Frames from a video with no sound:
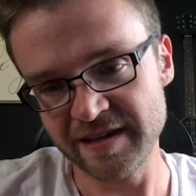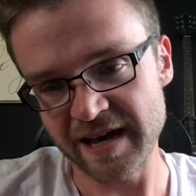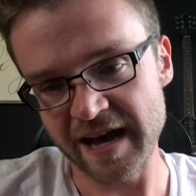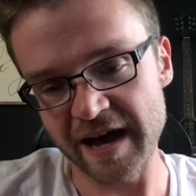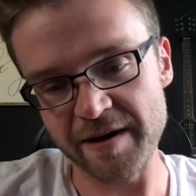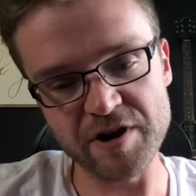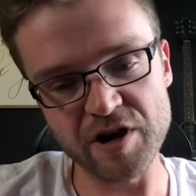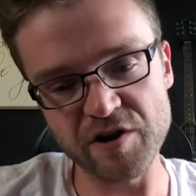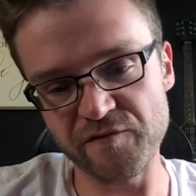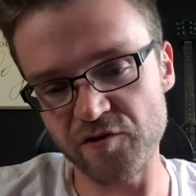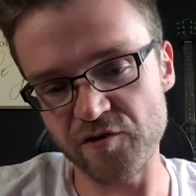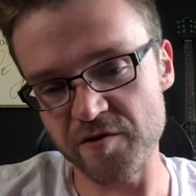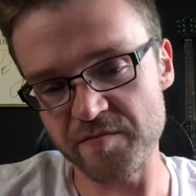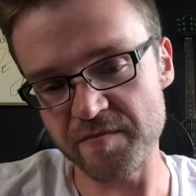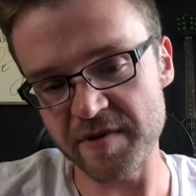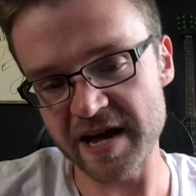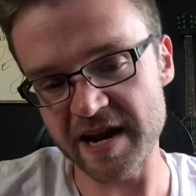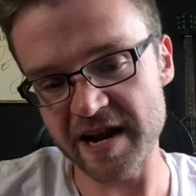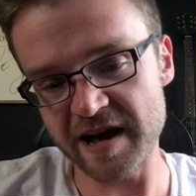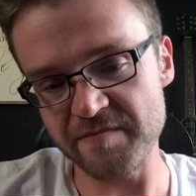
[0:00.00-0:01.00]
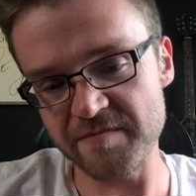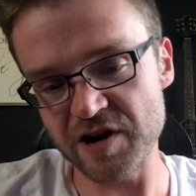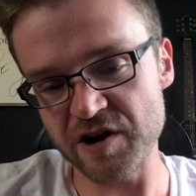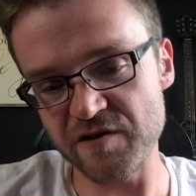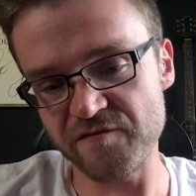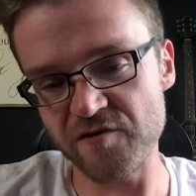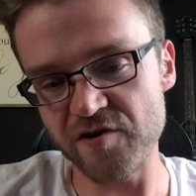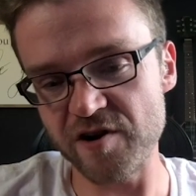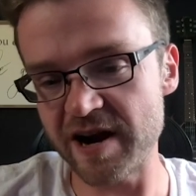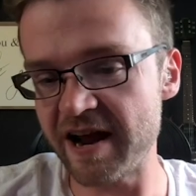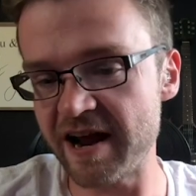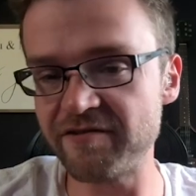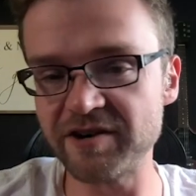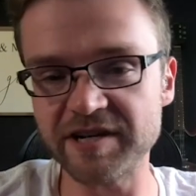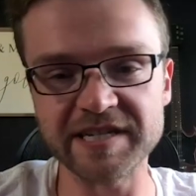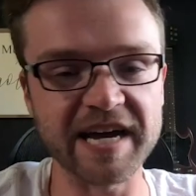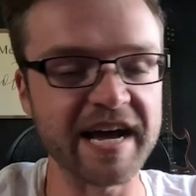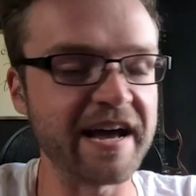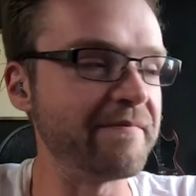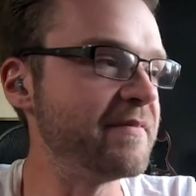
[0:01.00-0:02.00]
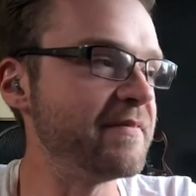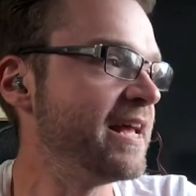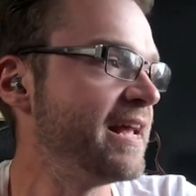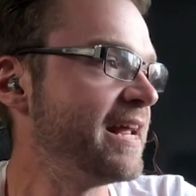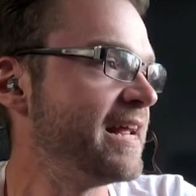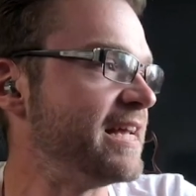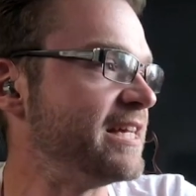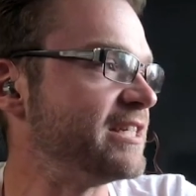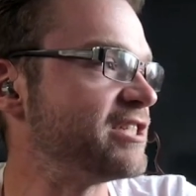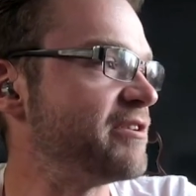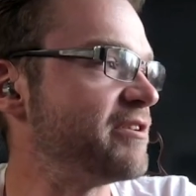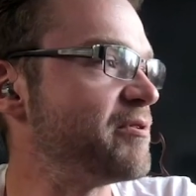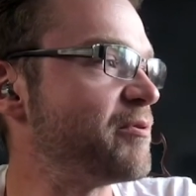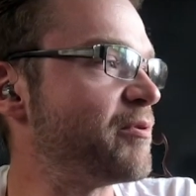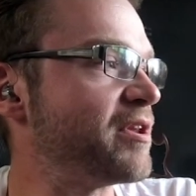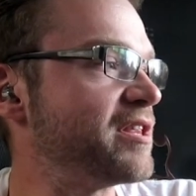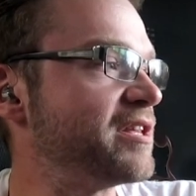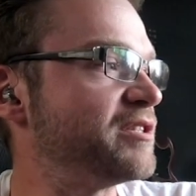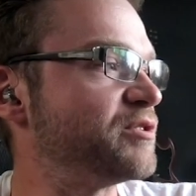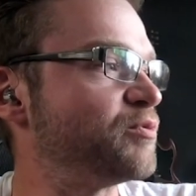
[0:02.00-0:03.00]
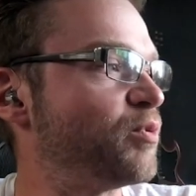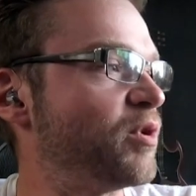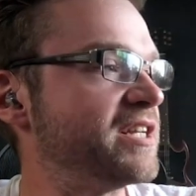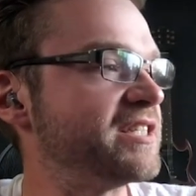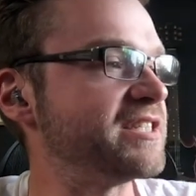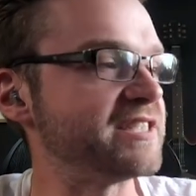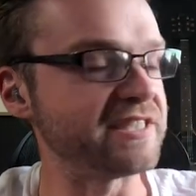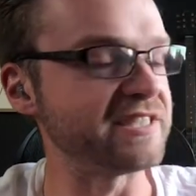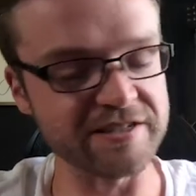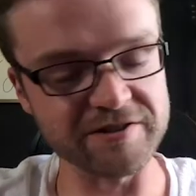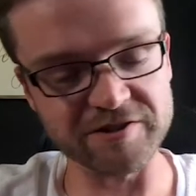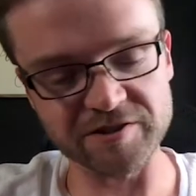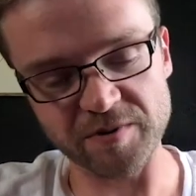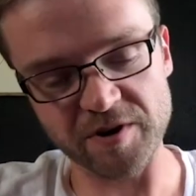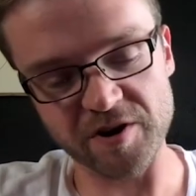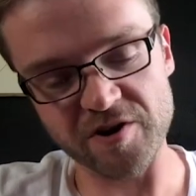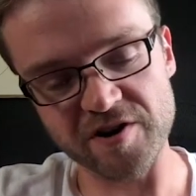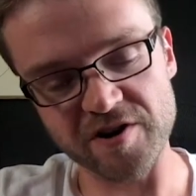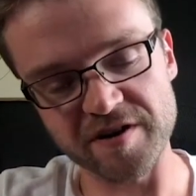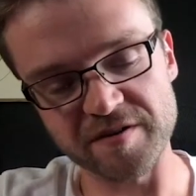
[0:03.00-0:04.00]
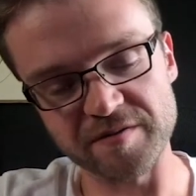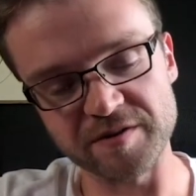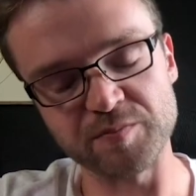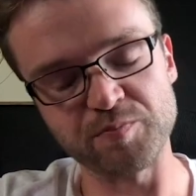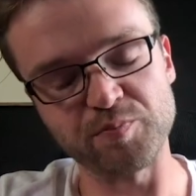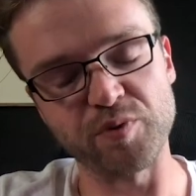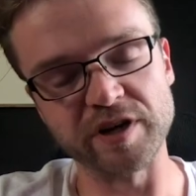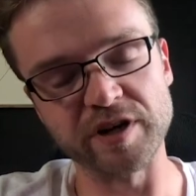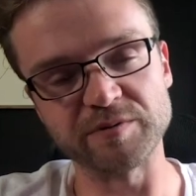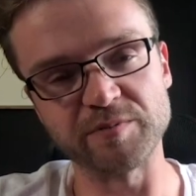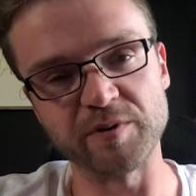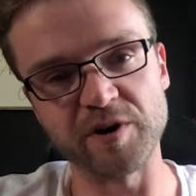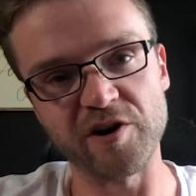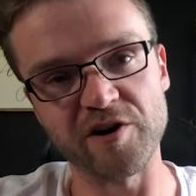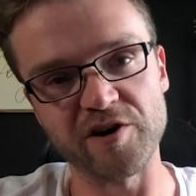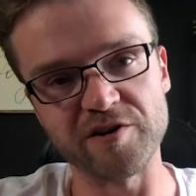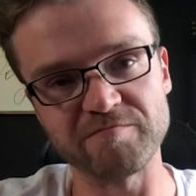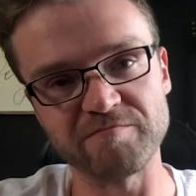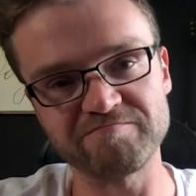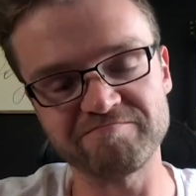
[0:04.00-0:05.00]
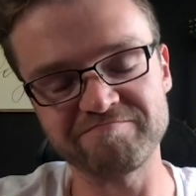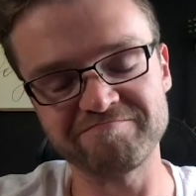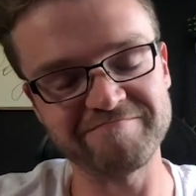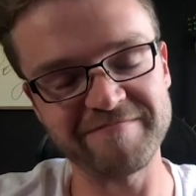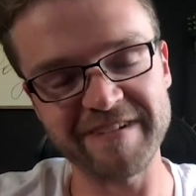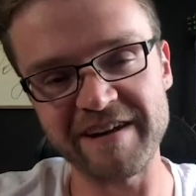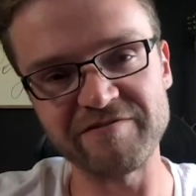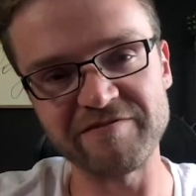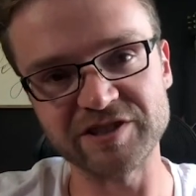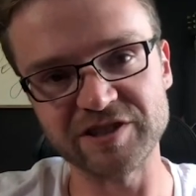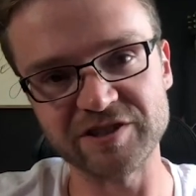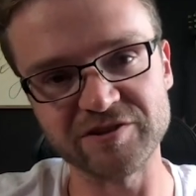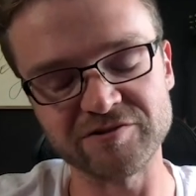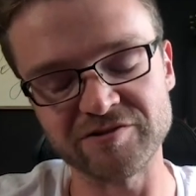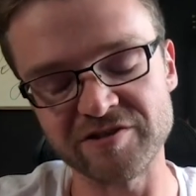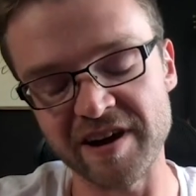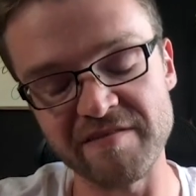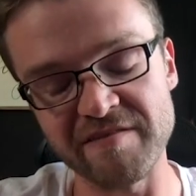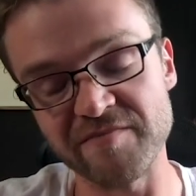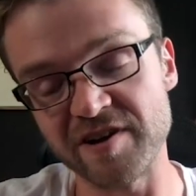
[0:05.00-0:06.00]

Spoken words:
I'm here for it, man. I'm here for it. Every time he's gonna be one of these ones that steals my heart and just breaks my heart every single time.